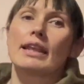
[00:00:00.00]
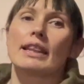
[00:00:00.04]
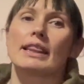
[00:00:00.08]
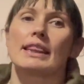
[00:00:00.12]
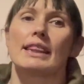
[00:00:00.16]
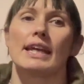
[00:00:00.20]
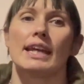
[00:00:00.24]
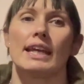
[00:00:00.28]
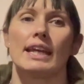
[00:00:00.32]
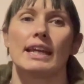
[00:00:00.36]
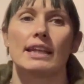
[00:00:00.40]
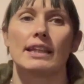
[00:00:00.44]

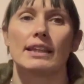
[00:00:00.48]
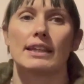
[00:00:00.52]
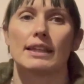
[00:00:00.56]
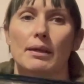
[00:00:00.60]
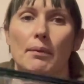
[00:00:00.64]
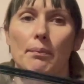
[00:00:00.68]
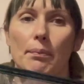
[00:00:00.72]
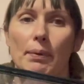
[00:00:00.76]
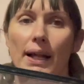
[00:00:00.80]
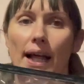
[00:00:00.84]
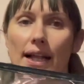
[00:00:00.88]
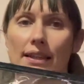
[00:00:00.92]
These
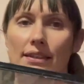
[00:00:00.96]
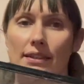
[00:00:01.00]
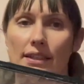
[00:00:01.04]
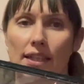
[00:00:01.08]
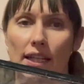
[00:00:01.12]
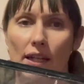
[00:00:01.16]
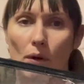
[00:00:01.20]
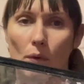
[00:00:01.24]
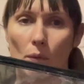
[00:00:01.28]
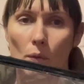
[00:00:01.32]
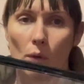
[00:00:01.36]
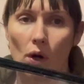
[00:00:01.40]

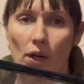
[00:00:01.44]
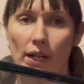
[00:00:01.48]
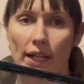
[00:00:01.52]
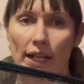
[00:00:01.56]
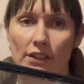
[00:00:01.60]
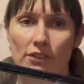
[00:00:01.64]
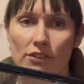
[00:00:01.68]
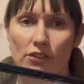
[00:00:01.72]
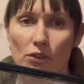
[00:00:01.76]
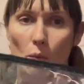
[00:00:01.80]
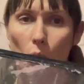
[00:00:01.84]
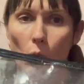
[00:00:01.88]
plastic
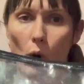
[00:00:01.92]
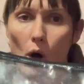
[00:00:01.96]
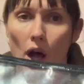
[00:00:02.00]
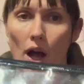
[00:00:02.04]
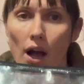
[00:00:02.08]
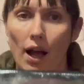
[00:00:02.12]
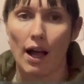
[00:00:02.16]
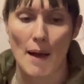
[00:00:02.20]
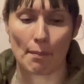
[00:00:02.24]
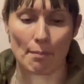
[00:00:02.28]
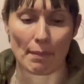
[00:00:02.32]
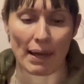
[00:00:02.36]
wallets
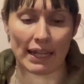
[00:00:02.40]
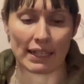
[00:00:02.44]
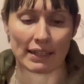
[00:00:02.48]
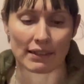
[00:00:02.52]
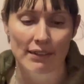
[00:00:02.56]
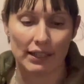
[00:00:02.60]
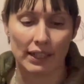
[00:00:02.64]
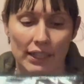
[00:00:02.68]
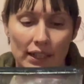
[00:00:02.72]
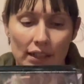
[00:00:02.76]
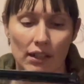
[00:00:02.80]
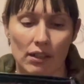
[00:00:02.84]
were
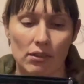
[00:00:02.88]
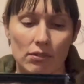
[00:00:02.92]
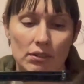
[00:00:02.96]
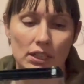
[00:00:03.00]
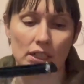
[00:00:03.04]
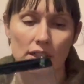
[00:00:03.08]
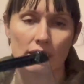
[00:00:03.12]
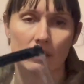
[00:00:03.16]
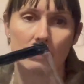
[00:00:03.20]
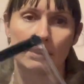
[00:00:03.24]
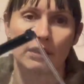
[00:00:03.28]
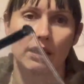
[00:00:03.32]
amazing. Oh
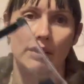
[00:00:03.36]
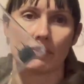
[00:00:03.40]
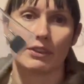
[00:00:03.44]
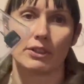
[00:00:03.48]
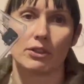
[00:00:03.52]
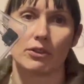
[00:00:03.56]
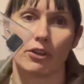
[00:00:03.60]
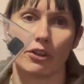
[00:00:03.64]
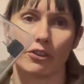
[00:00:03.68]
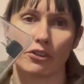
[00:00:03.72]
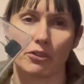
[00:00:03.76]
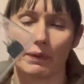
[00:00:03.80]
look, I've
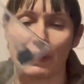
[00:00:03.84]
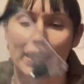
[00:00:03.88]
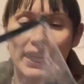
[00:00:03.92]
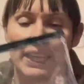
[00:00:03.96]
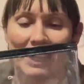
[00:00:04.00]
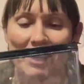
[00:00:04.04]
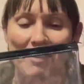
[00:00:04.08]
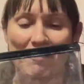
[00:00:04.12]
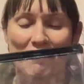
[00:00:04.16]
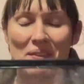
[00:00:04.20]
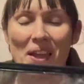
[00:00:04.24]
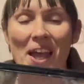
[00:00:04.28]
still got something in
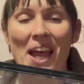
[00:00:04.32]
it.